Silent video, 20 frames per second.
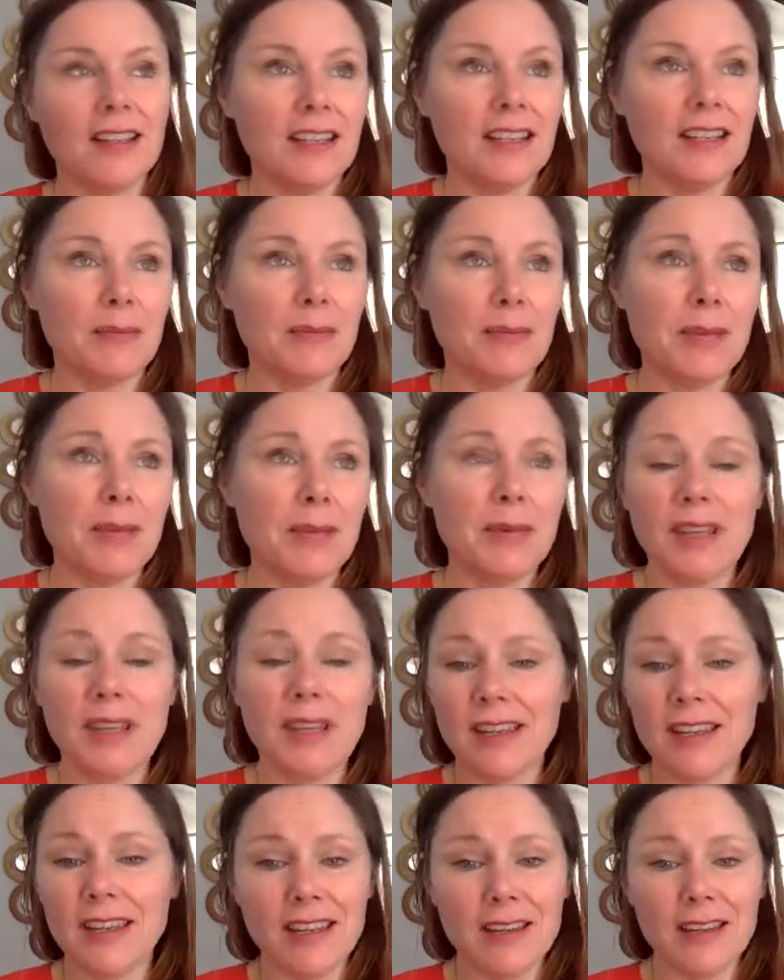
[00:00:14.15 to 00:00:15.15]
and people
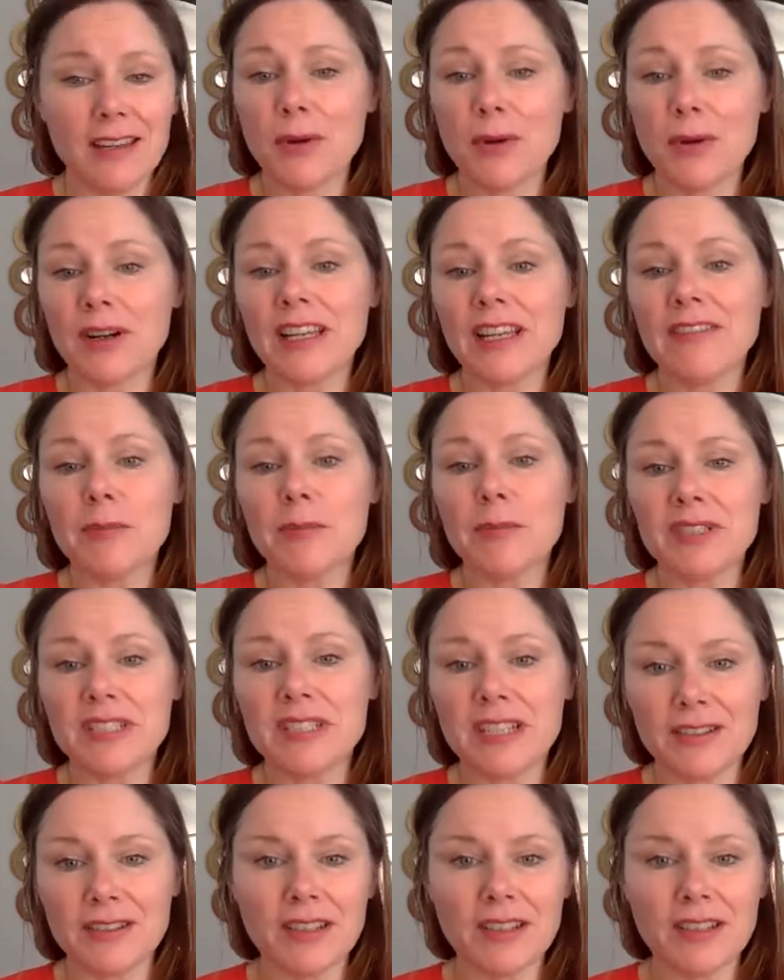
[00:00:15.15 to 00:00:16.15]
who are even
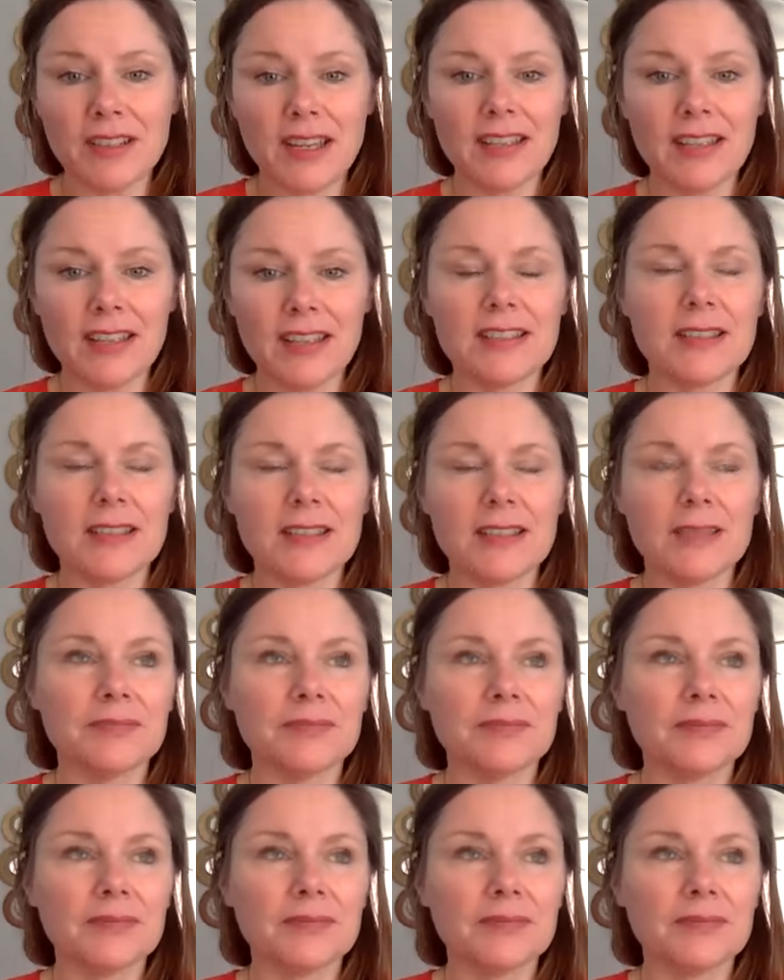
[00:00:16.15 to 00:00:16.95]
potential clients.